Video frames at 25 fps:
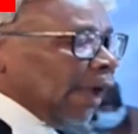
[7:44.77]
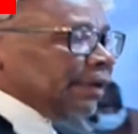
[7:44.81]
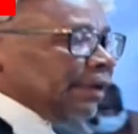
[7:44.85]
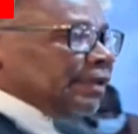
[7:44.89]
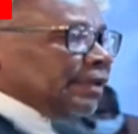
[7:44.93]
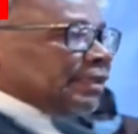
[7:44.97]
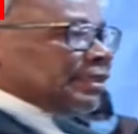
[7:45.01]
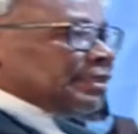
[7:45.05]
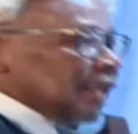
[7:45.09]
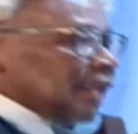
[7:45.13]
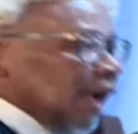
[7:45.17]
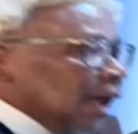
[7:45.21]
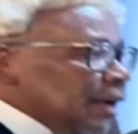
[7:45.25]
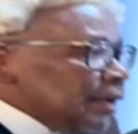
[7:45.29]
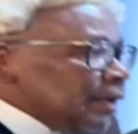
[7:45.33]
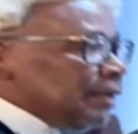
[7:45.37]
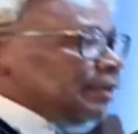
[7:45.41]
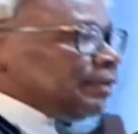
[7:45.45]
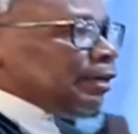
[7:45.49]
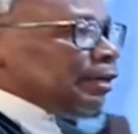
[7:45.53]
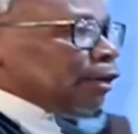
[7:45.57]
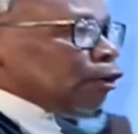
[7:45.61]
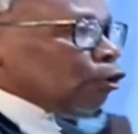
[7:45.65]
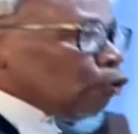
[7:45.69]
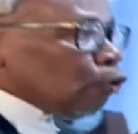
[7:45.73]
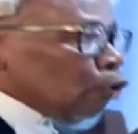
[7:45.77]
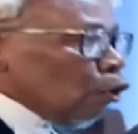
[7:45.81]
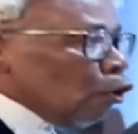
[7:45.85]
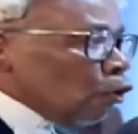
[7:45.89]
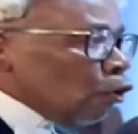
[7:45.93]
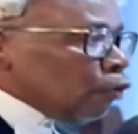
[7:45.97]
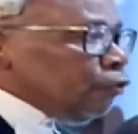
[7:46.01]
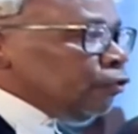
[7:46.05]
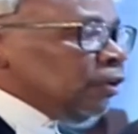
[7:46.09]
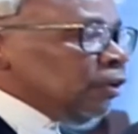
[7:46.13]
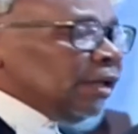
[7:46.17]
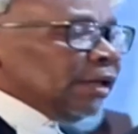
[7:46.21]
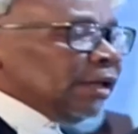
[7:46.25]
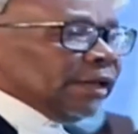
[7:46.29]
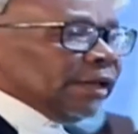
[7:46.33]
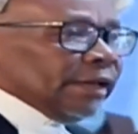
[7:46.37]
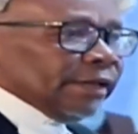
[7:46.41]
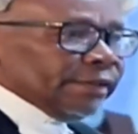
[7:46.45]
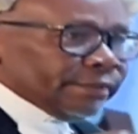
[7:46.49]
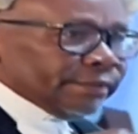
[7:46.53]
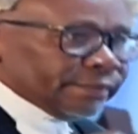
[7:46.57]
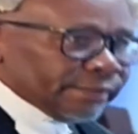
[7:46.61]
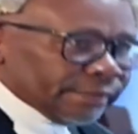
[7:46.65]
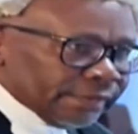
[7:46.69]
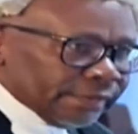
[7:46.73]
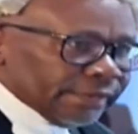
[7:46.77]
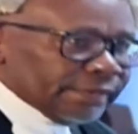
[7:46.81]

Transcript: An eternity clause is